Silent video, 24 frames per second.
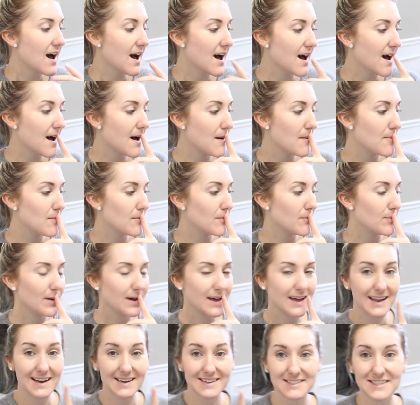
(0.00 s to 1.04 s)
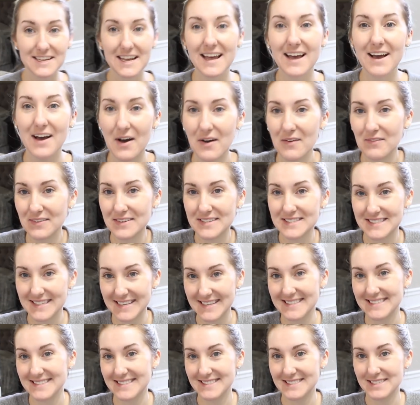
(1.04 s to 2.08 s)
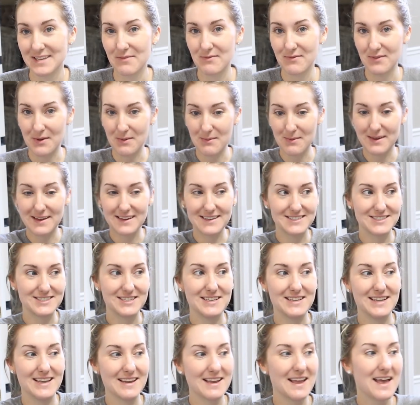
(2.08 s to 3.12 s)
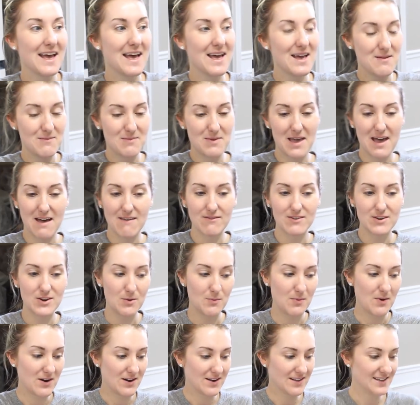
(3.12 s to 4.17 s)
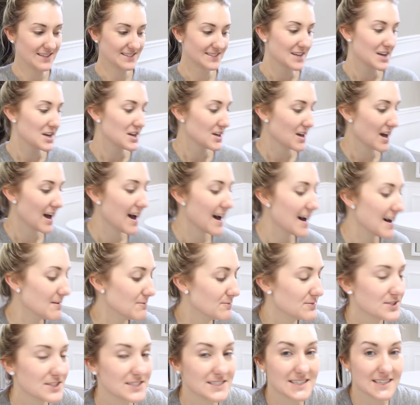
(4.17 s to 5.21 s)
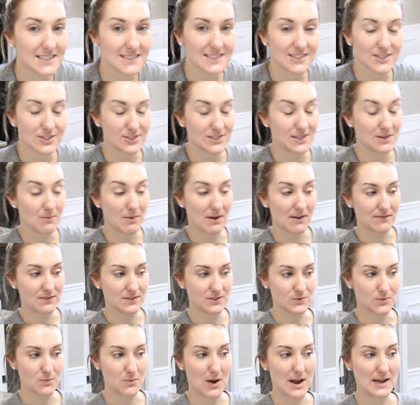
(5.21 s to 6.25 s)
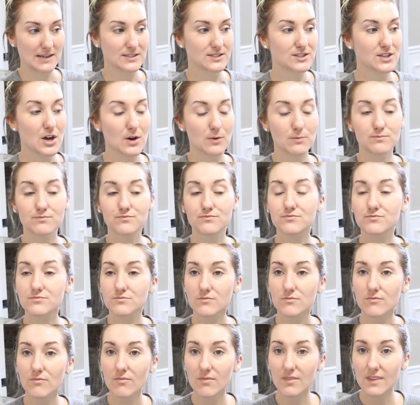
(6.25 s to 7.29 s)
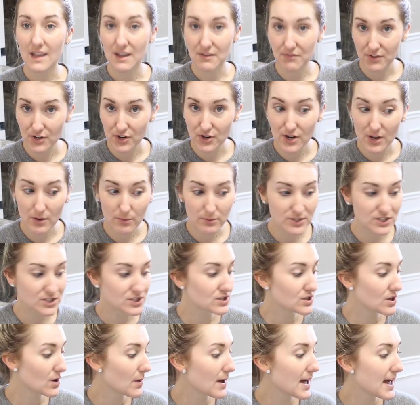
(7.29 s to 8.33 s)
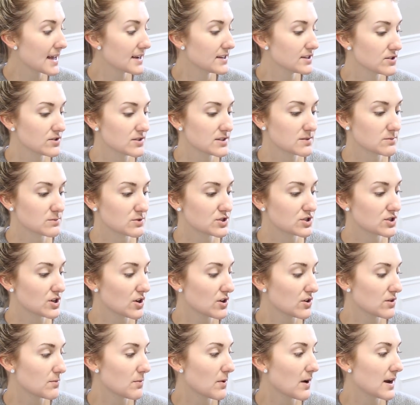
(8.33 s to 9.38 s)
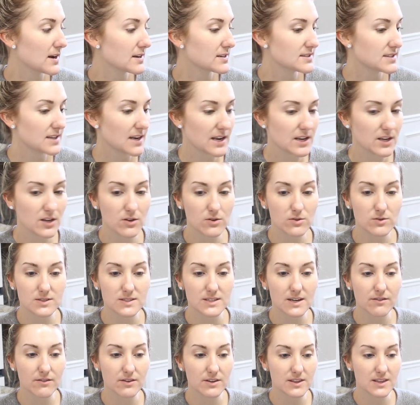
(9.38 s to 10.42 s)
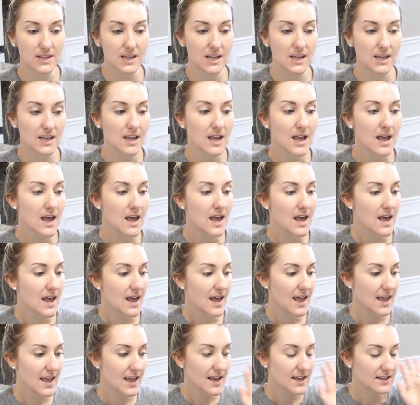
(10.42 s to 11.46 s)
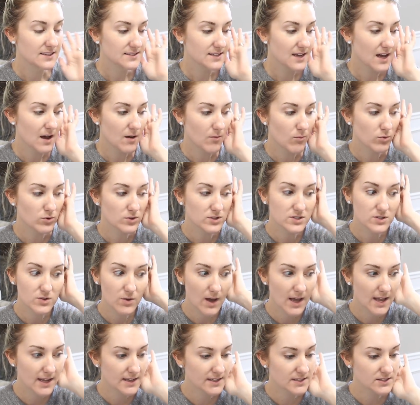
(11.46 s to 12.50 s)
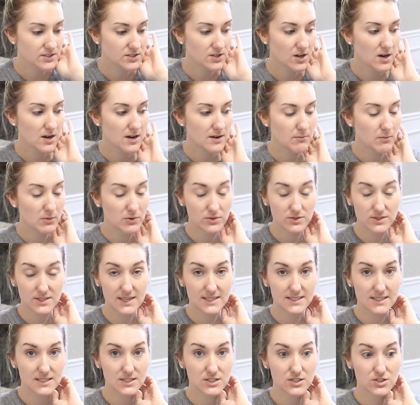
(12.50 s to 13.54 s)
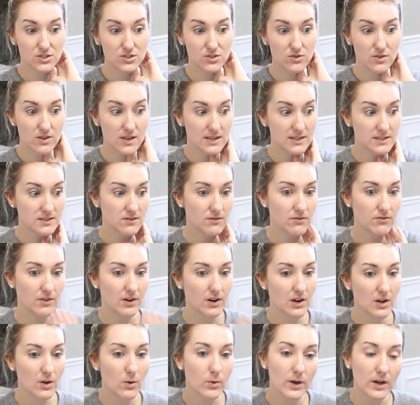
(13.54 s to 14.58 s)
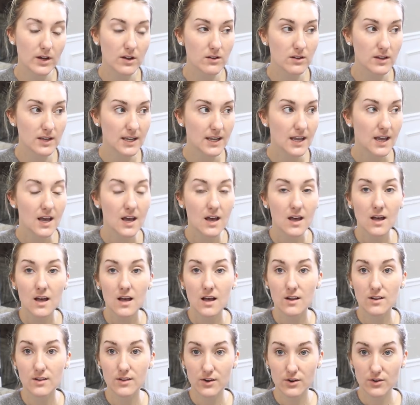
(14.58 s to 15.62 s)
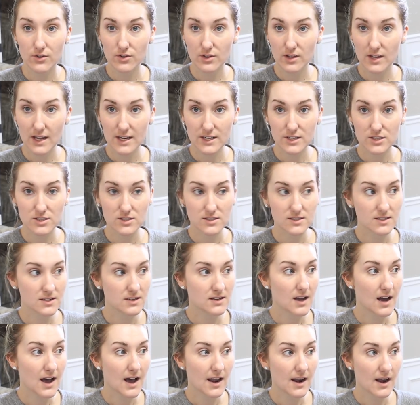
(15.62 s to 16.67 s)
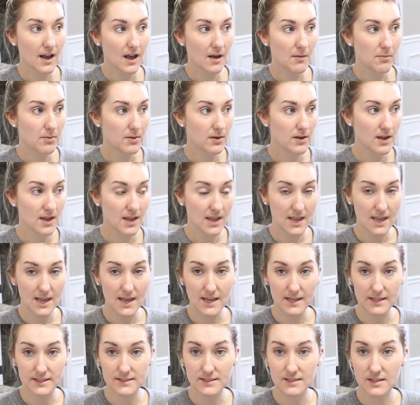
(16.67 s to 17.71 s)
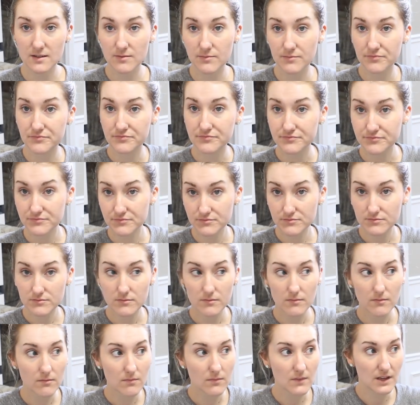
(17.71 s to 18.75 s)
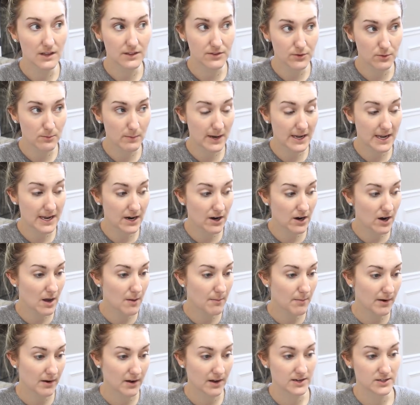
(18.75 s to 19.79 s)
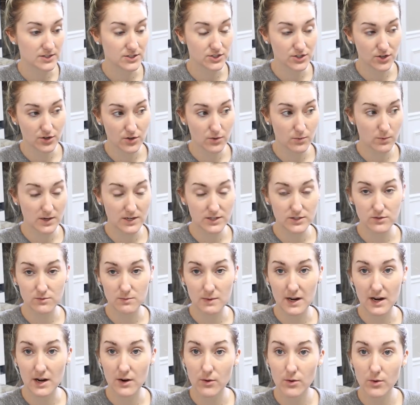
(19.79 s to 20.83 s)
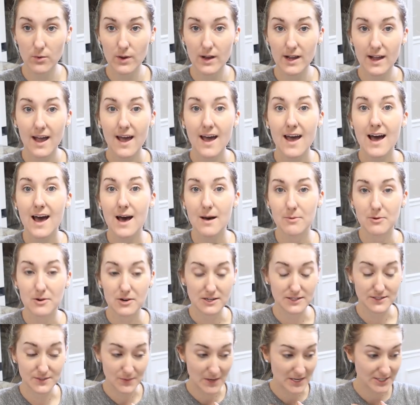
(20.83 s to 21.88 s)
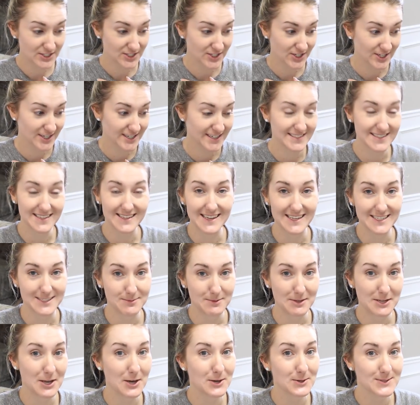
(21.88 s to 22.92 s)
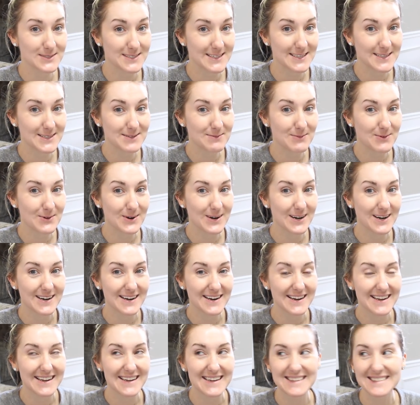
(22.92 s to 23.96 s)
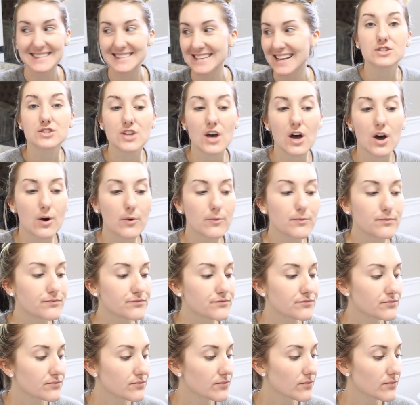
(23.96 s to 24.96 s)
But she obviously, since I'm filming and she'd like be having no part of this, she's downstairs eating breakfast with Brad. So I figured I would just go ahead and do this. I'm gonna show you the products that I used and everything. And we'll just go ahead and get started. Most days I just do things very quickly. Literally, I just got up and I threw my hair up. I'll kind of show you what I do to my hair real quick. I put on a sweatshirt because I like to be cozy in the mornings. So,